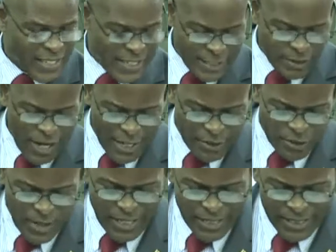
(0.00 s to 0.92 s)
Indies
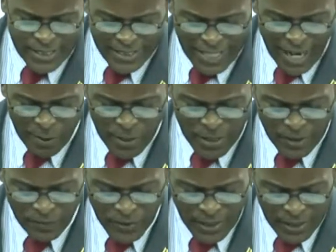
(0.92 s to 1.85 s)
graduation
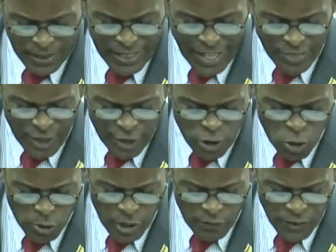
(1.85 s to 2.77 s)
ceremony said the
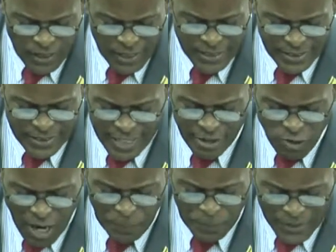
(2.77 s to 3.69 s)
university
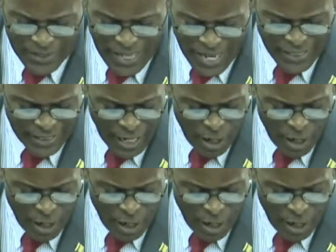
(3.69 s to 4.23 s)
represents